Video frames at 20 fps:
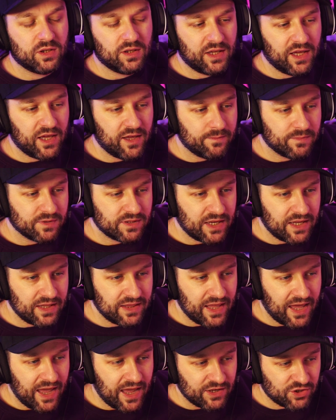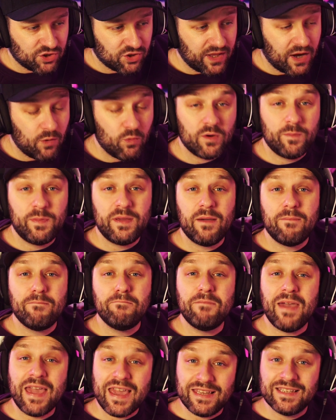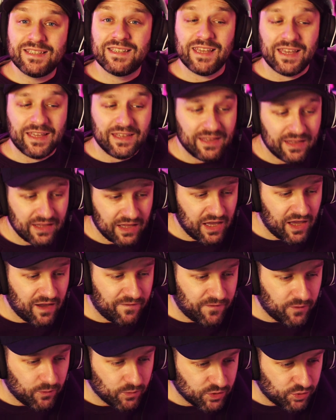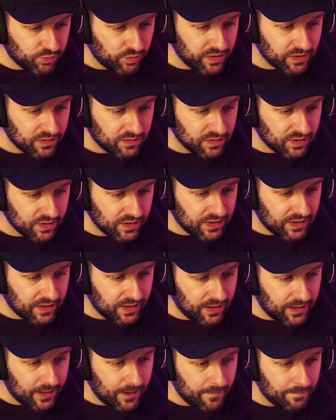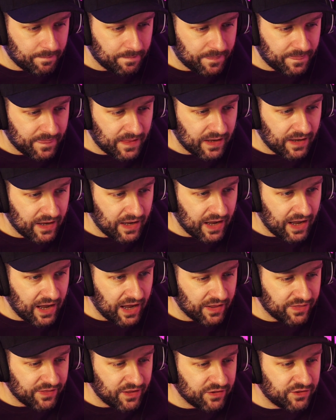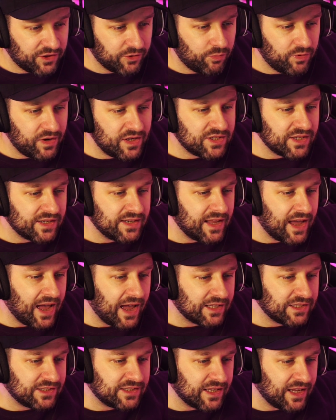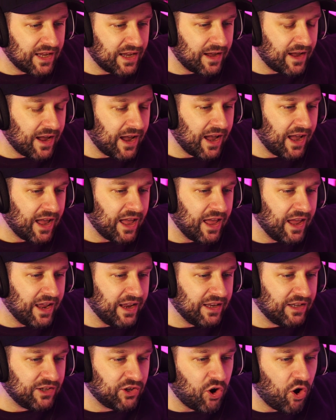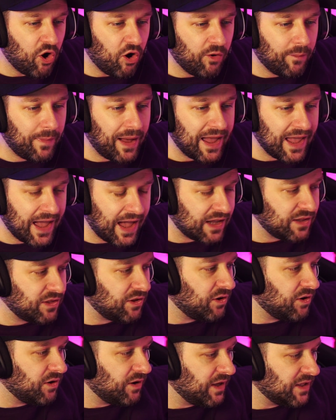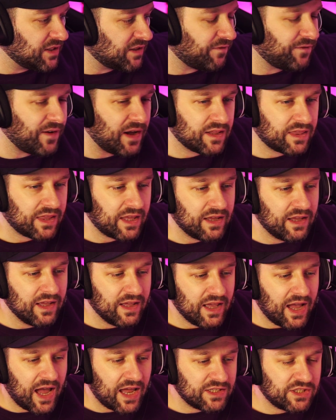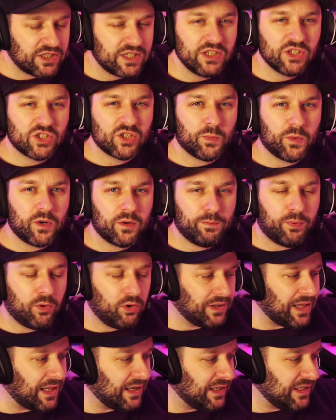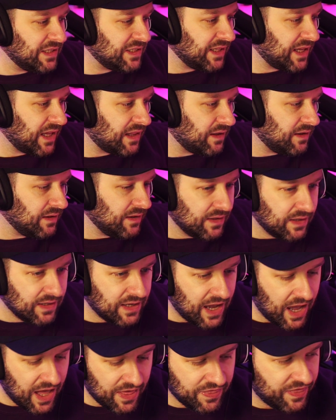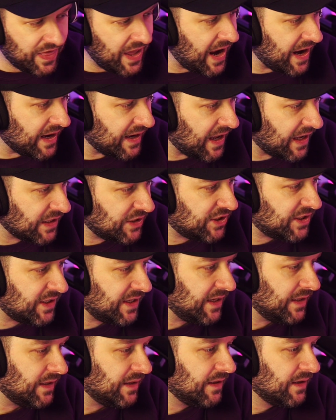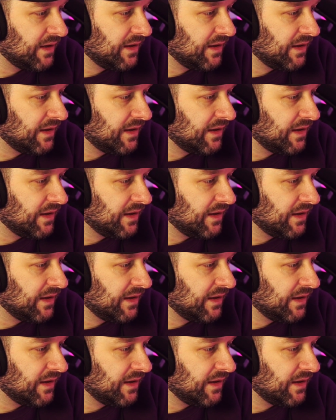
games in there, so that would be amazing if it was real. And the reason it caught my eye, though, is the fact that I'd seen someone had pulled that list together, and then I'd seen